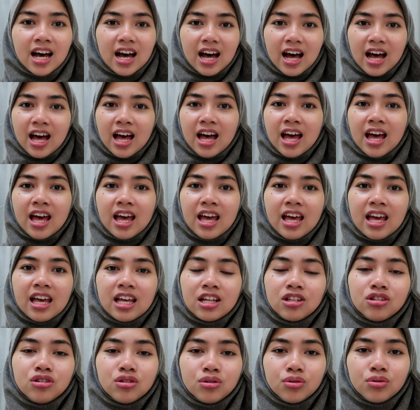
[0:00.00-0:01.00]

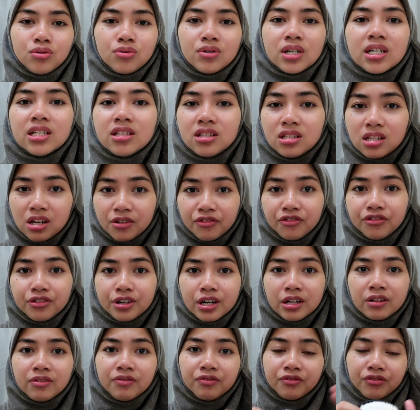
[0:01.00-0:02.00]
I do a
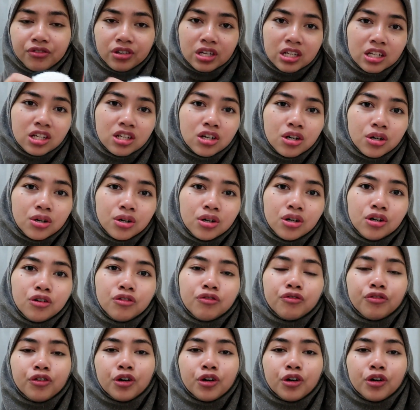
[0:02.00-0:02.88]
different video